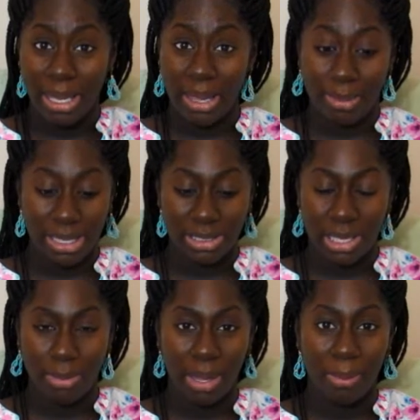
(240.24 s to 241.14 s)
in my
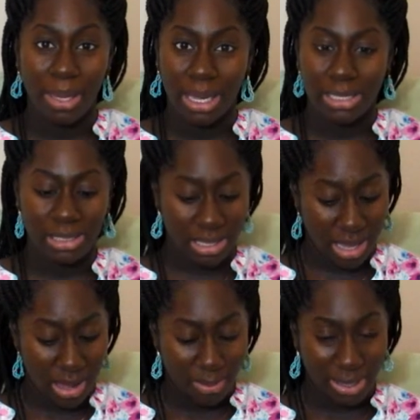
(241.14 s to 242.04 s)
stomach because
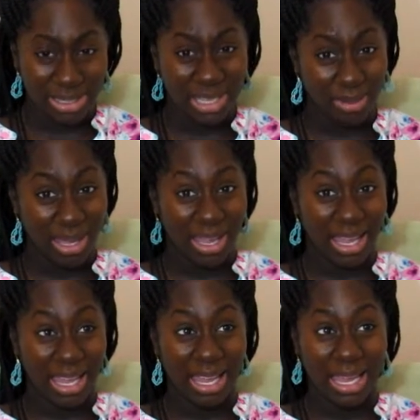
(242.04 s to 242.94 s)
my stomach
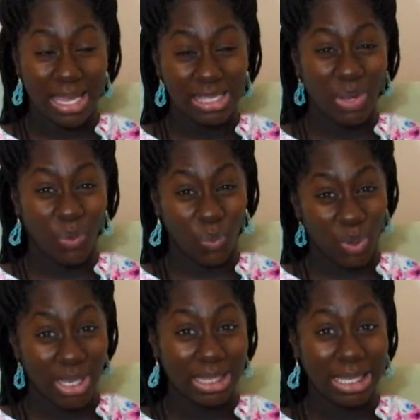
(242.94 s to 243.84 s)
isn't
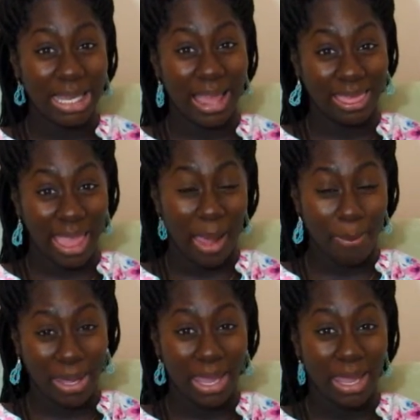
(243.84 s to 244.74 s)
really that
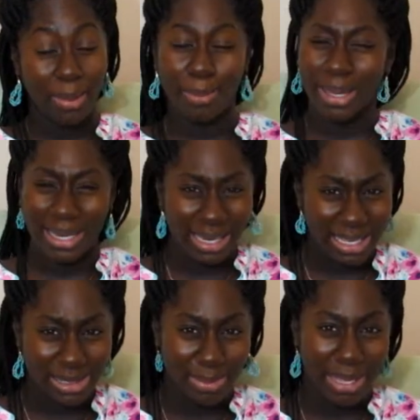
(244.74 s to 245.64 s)
big, but it
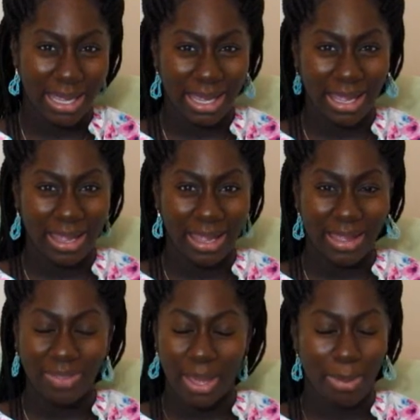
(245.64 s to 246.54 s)
is big,
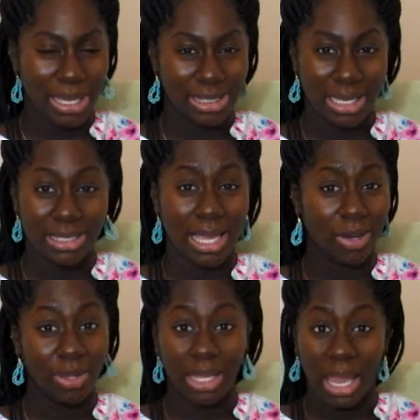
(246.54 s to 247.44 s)
if that makes sense. I
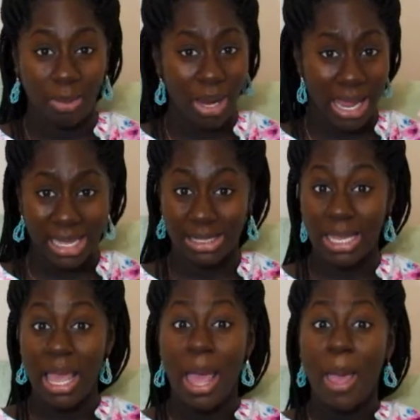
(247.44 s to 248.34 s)
know the camera has
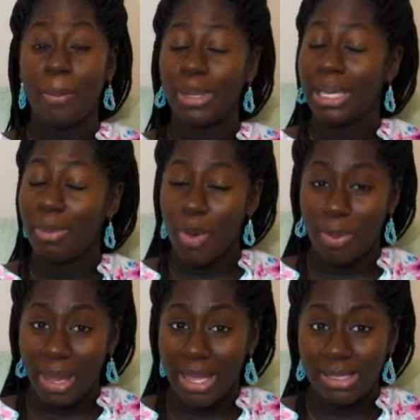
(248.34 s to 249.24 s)
plenty more
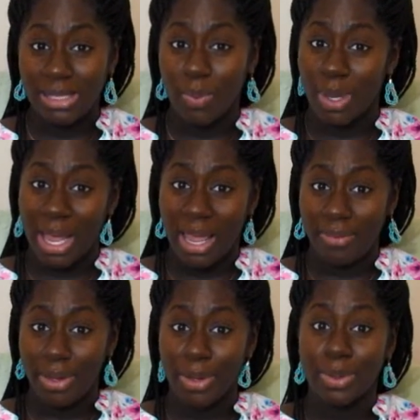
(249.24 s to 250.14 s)
pounds than what I
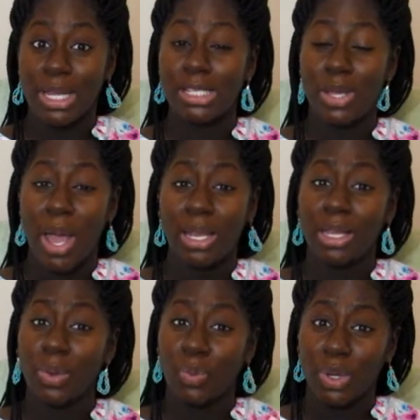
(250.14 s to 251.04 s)
have on, so I
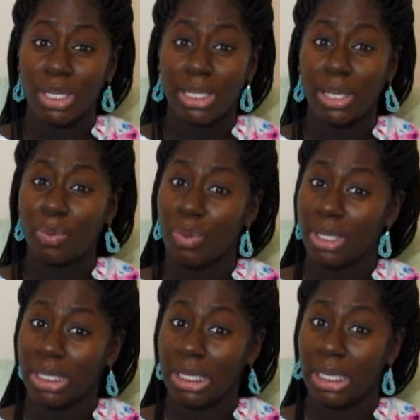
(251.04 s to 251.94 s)
look really,
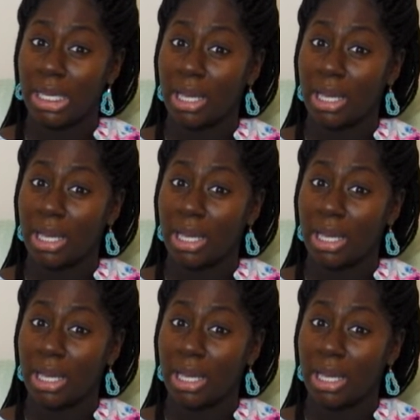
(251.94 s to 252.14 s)
really